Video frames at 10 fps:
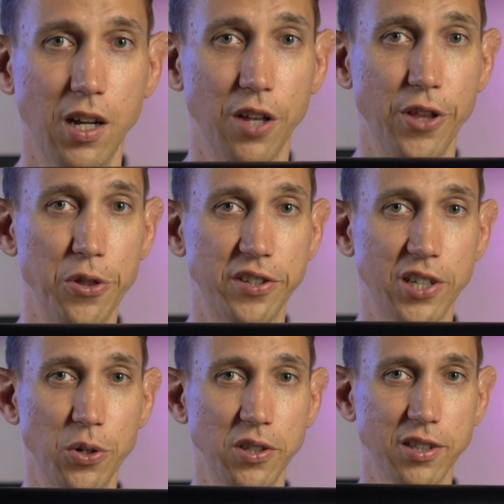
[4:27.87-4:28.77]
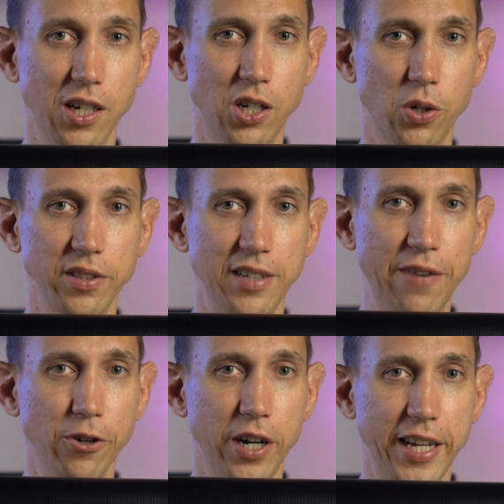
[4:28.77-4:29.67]
Though the Sonos logo is
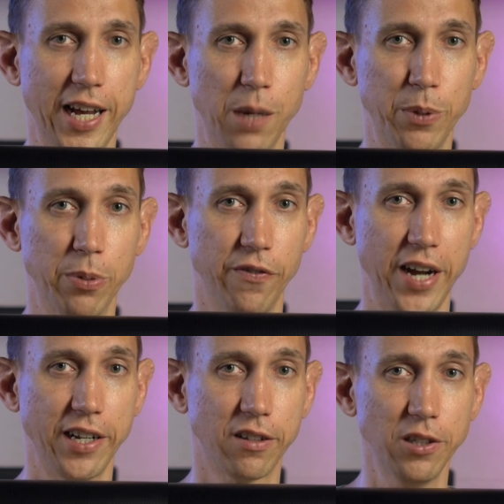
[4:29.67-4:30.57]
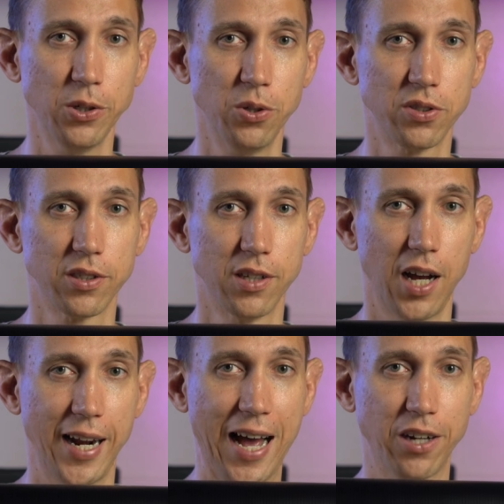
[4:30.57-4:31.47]
never any help in providing clues
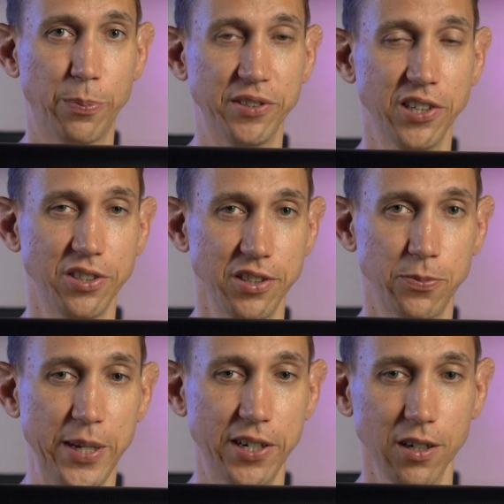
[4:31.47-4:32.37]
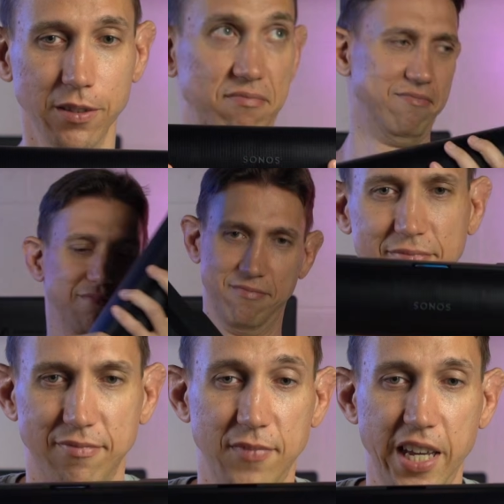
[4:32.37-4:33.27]
on how to position the speaker.
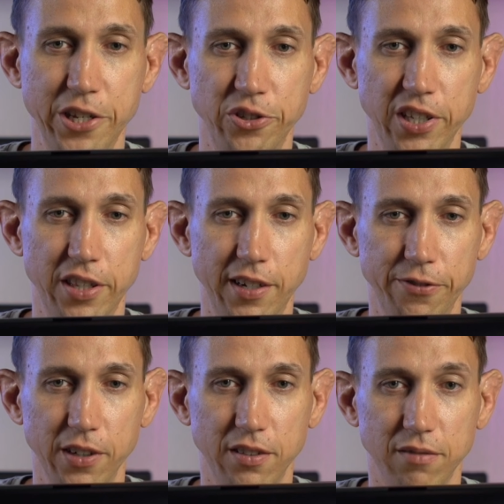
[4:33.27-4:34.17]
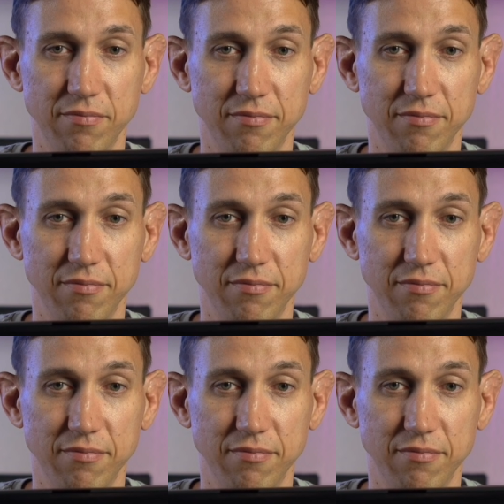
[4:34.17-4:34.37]
Can you see the difference?